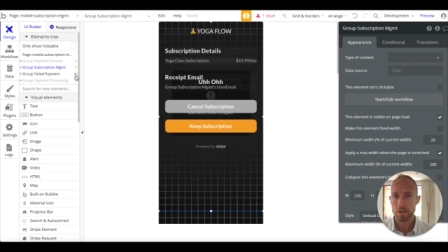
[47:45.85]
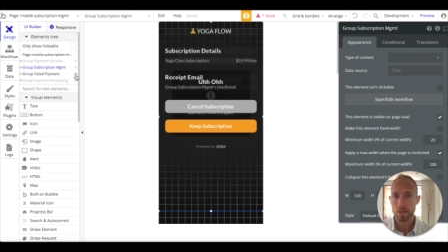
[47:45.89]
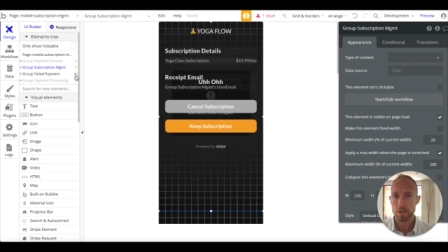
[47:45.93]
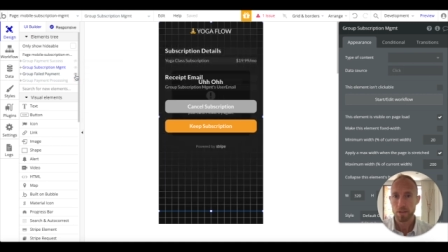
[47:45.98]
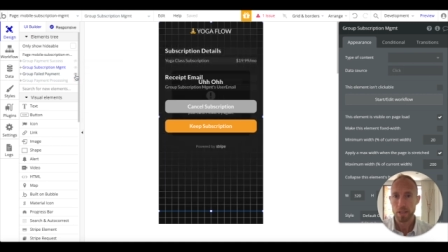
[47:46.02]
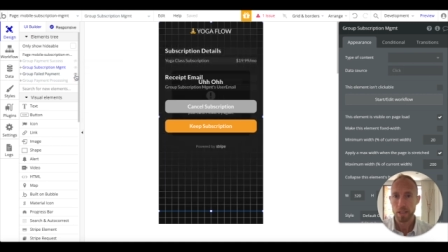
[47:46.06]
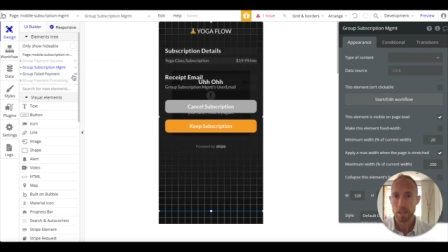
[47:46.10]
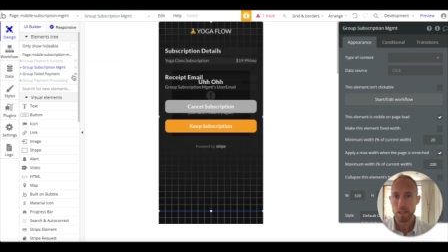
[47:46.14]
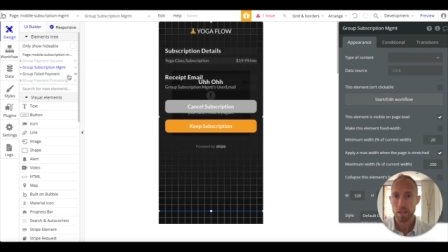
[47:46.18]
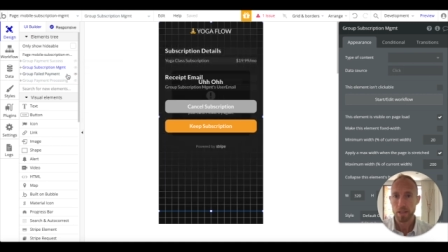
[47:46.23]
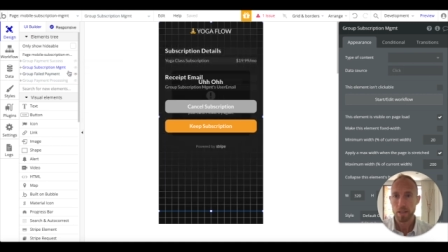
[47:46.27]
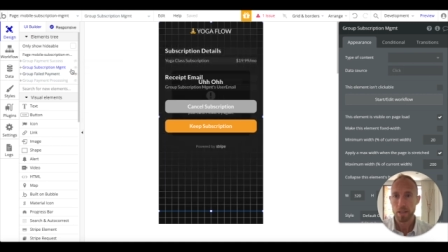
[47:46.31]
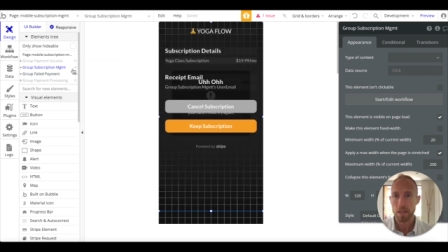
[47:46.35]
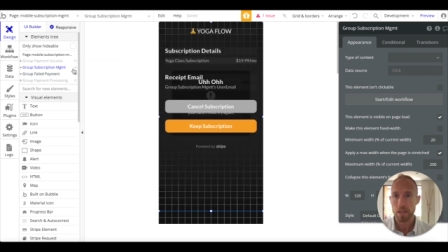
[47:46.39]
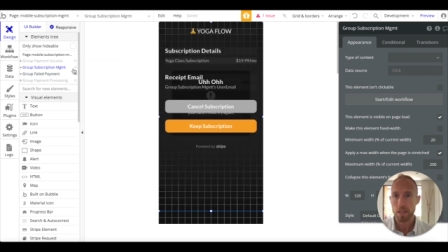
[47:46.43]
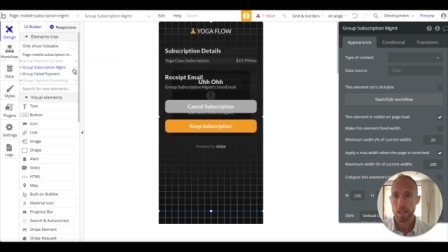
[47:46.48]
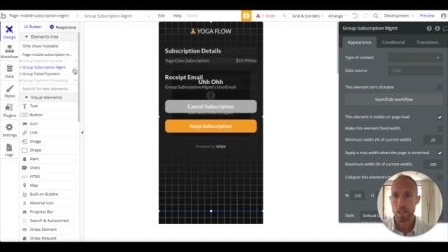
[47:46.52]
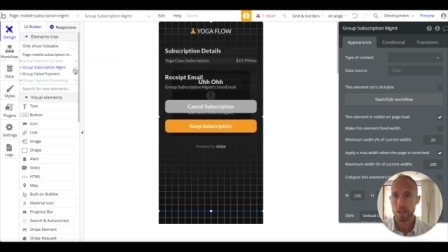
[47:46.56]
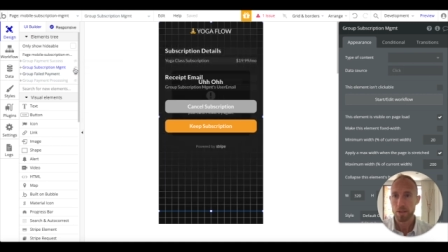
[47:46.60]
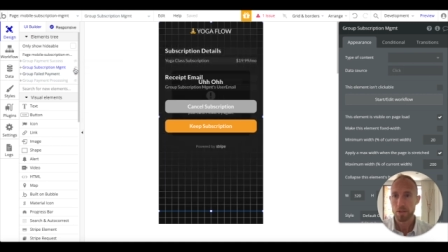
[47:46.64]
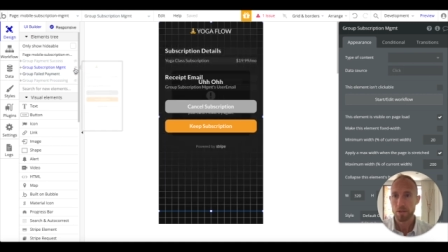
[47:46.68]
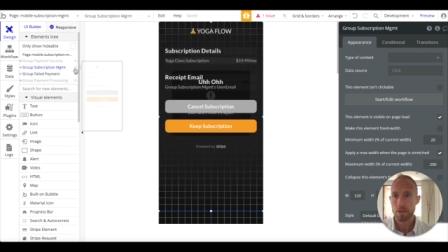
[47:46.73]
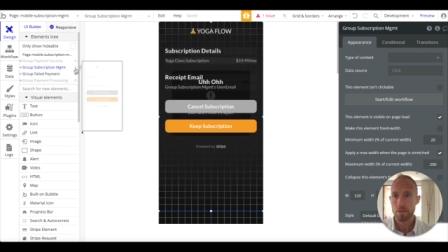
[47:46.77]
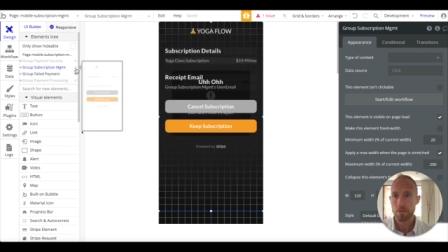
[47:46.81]
see,
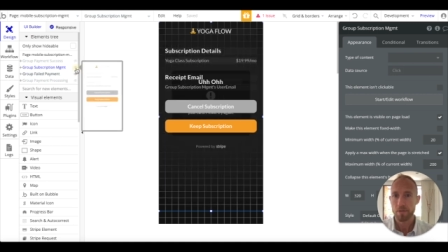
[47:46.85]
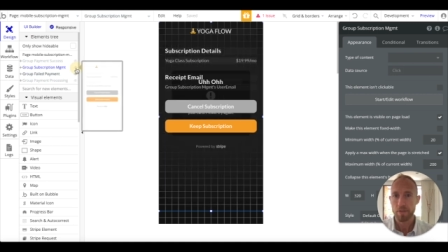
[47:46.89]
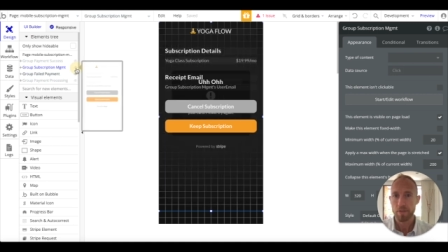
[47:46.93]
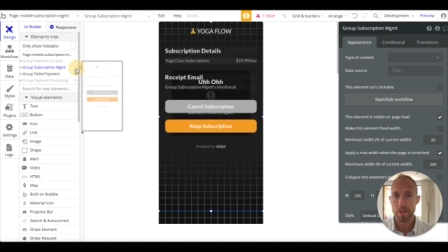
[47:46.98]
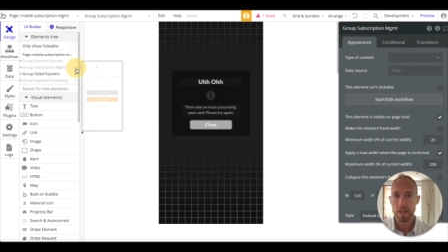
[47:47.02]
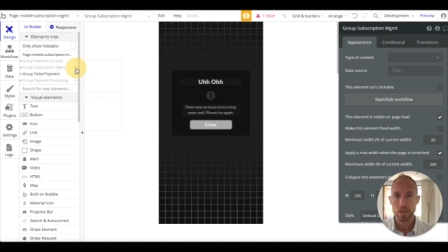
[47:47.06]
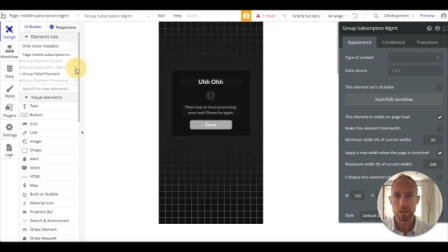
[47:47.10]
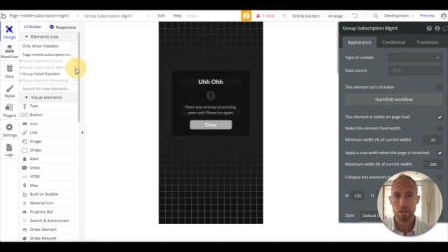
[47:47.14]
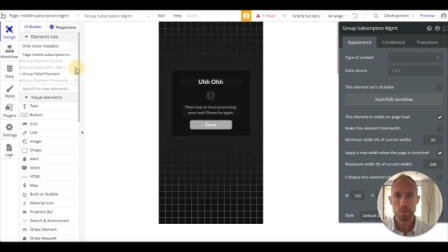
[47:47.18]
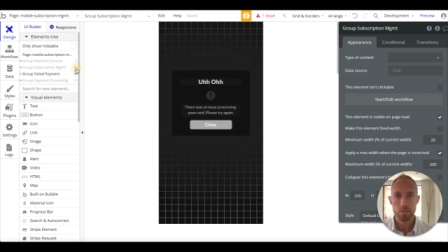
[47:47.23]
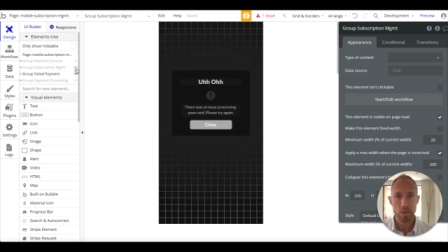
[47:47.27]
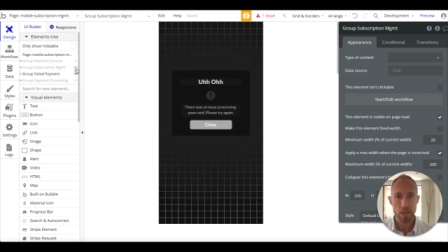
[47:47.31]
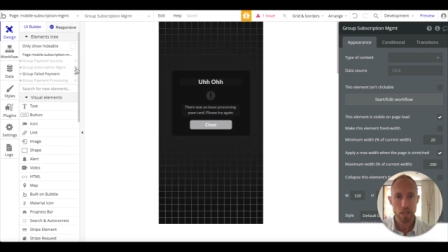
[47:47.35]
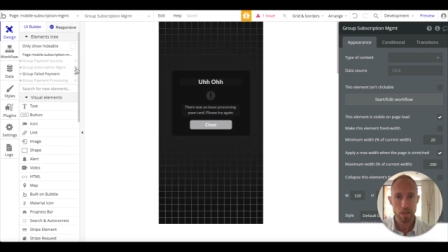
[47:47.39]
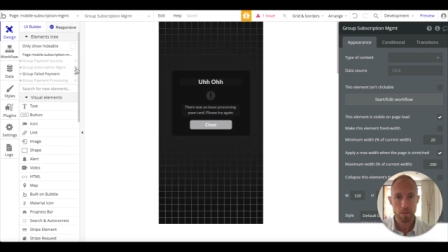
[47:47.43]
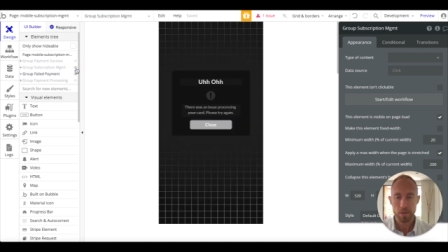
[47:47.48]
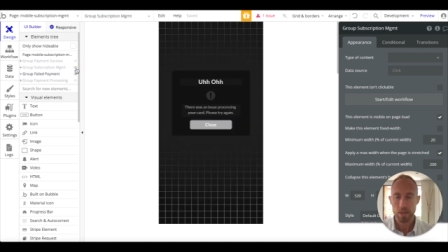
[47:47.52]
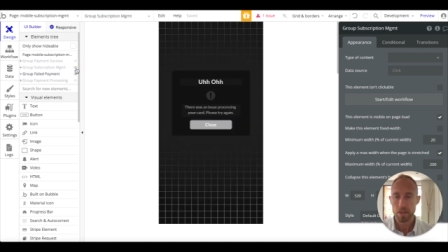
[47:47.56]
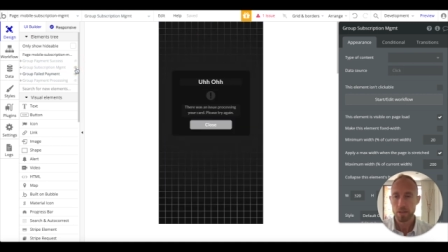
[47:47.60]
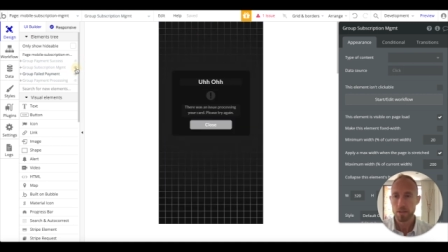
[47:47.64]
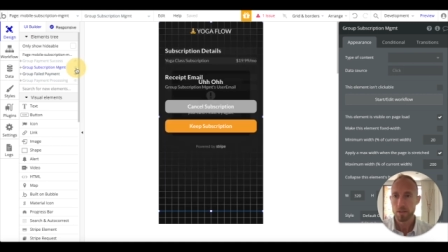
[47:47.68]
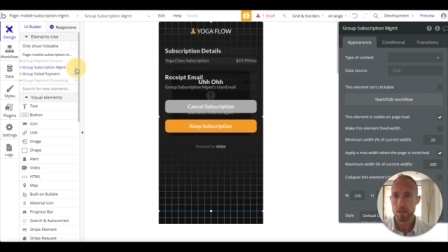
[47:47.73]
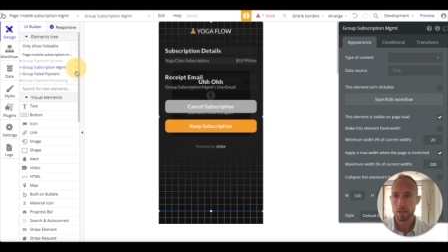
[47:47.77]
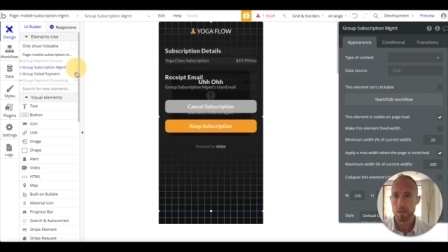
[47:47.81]
here's a failed
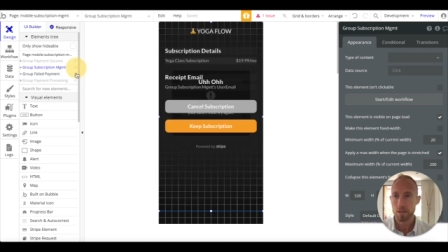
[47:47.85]
payment.